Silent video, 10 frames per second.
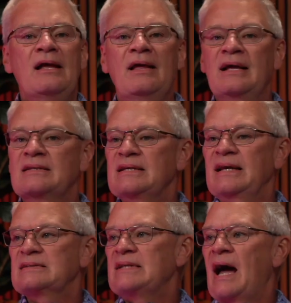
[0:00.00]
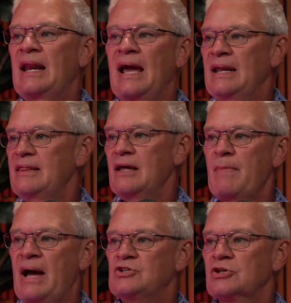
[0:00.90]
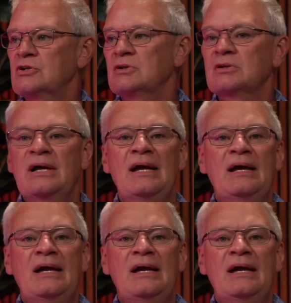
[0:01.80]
It's not anything magical.